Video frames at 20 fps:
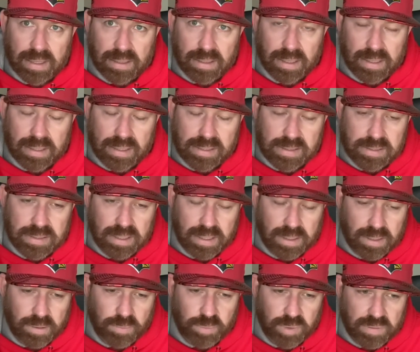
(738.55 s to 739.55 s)
And like I said
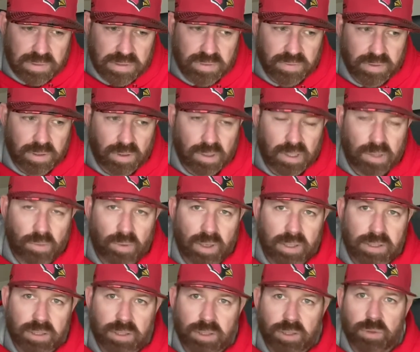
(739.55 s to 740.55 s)
in a previous video, I
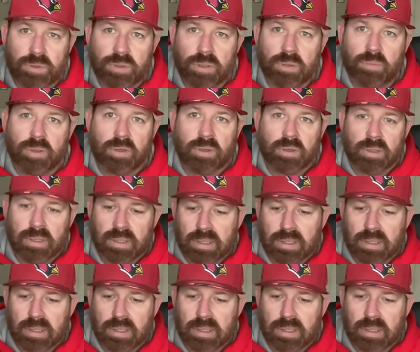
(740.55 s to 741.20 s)
watched a YouTuber